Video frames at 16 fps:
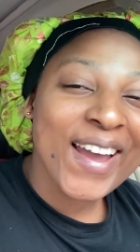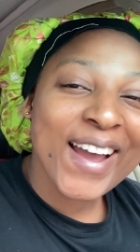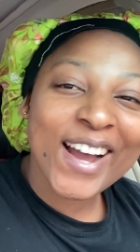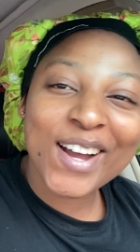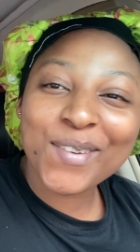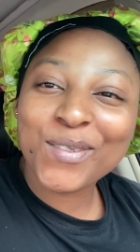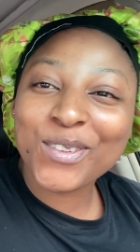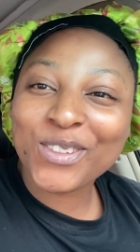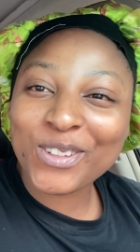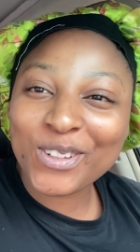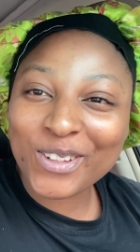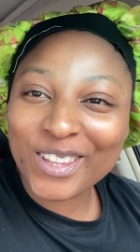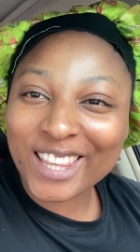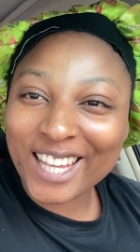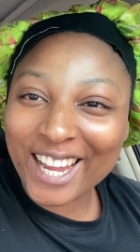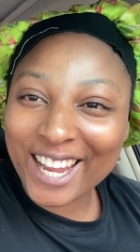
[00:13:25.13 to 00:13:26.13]
I'm so
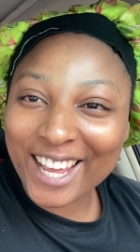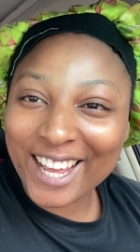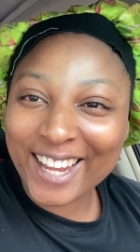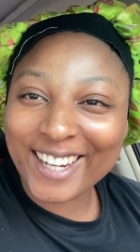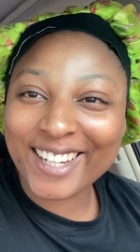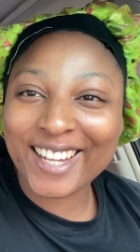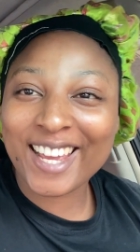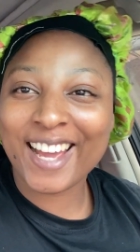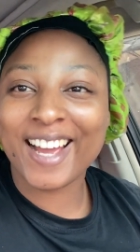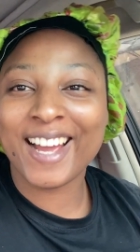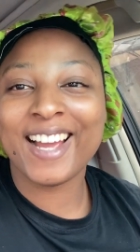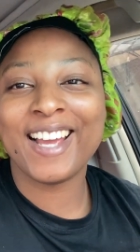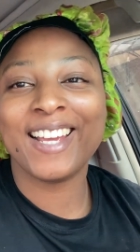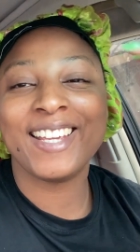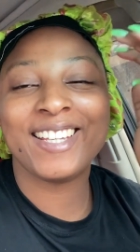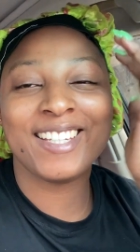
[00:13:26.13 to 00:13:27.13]
tired,
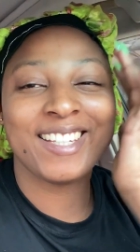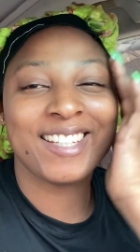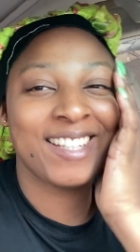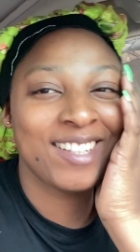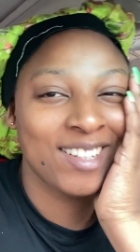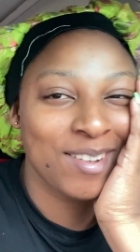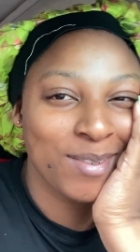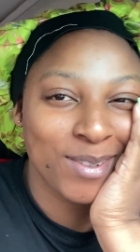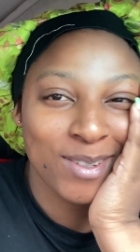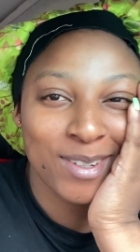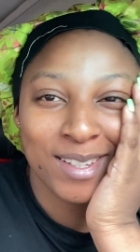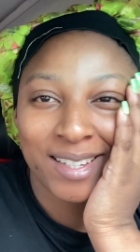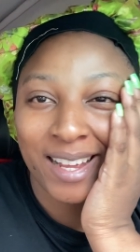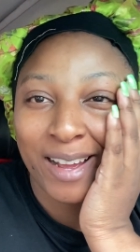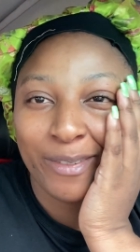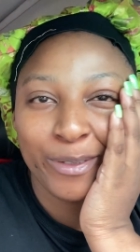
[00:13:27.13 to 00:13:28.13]
guys. I'm so
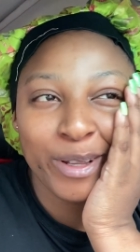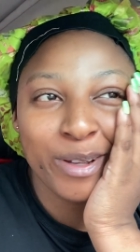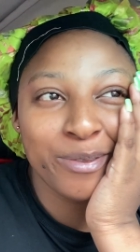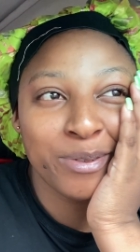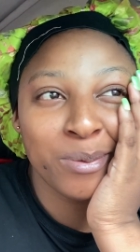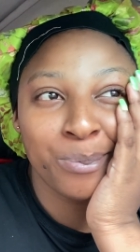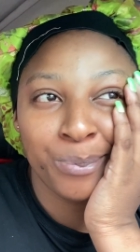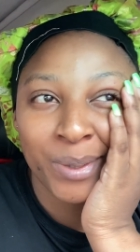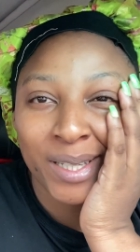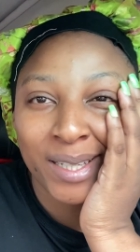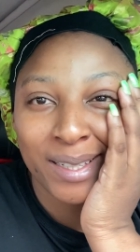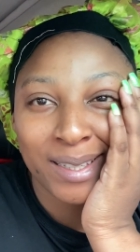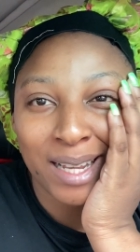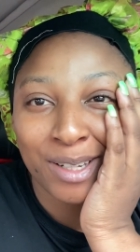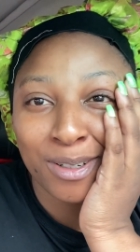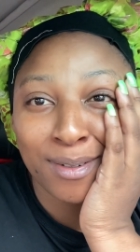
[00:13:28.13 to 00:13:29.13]
tired. I've never been.
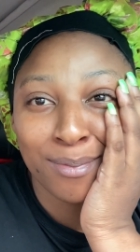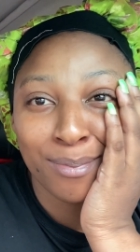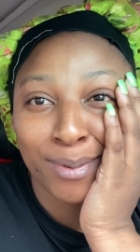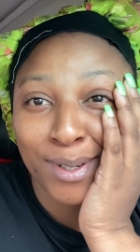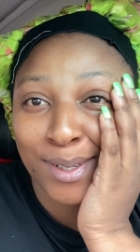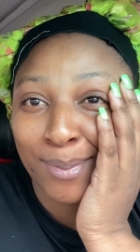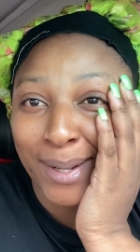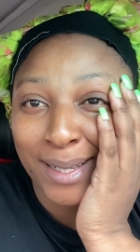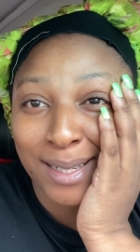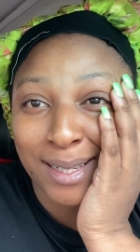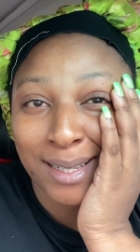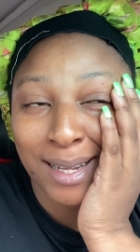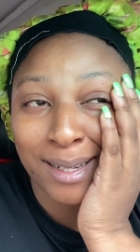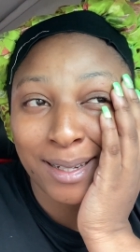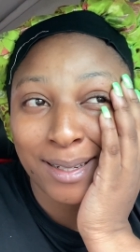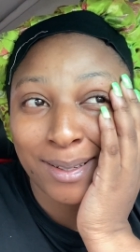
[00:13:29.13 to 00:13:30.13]
I just brushed my teeth.
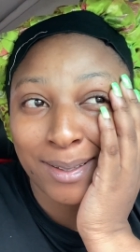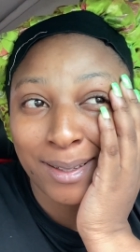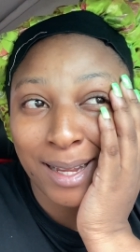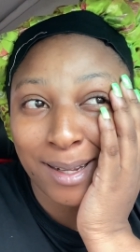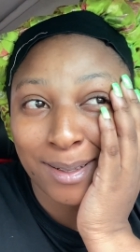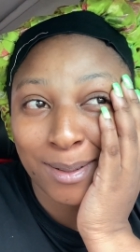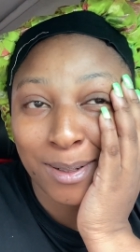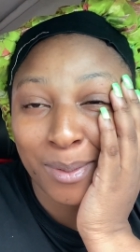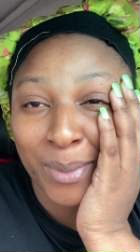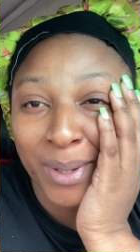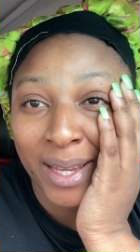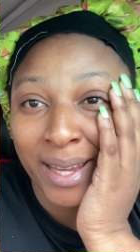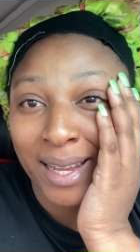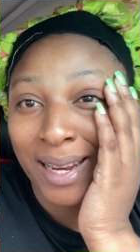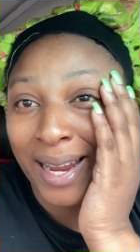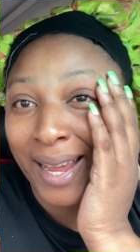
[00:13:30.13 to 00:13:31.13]
I just start coming
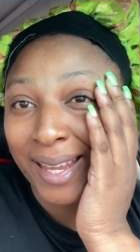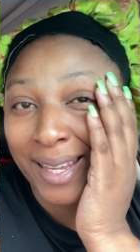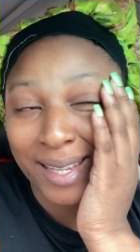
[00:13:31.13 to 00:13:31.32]
here like.